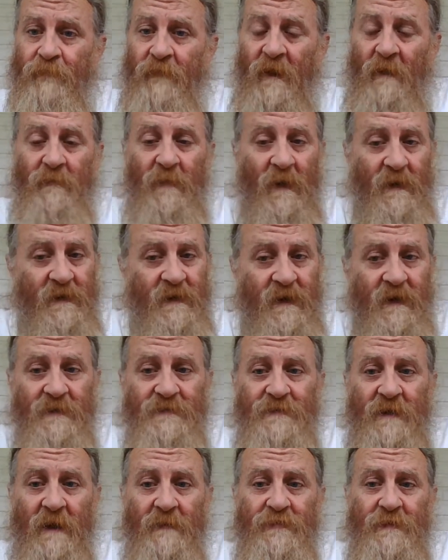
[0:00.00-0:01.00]
I'm not a
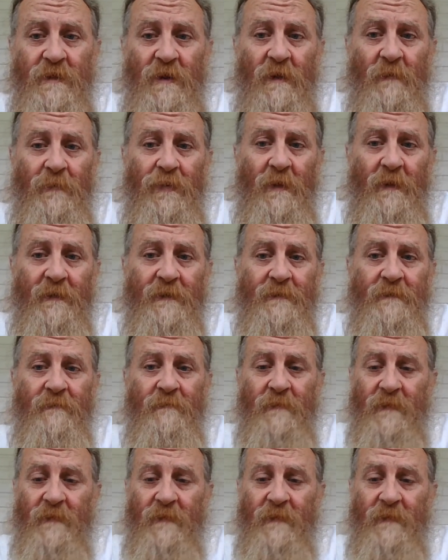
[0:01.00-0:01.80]
King James cult person,